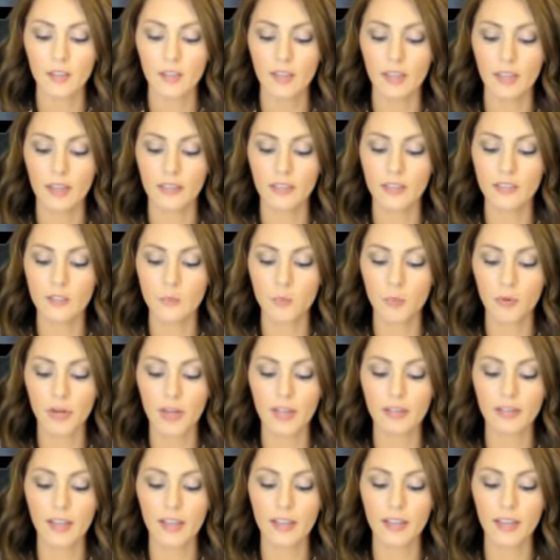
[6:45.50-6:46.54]
And this
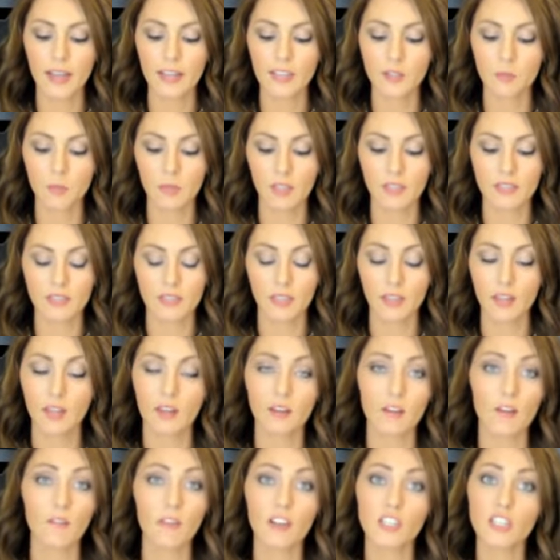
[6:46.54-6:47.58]
brand I liked because, again,
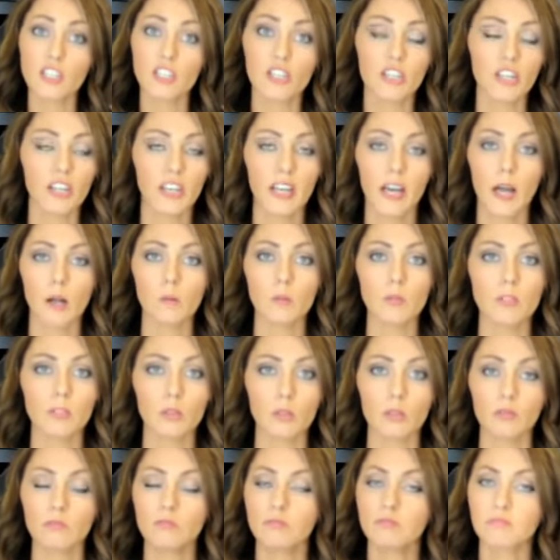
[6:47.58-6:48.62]
a vegetarian
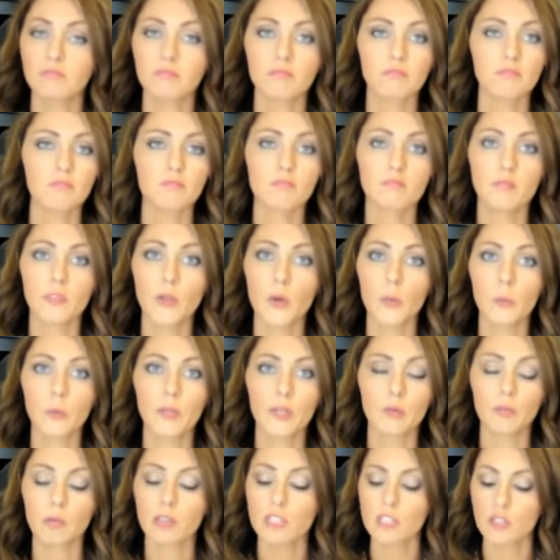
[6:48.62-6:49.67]
capsule, no
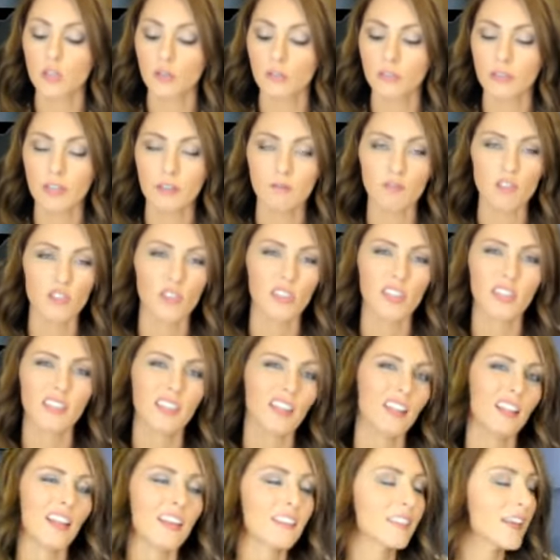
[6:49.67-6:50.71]
weird preservatives or
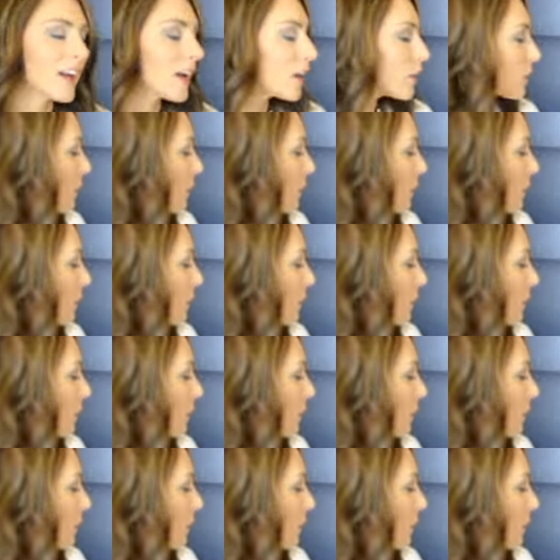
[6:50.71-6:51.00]
anything like that.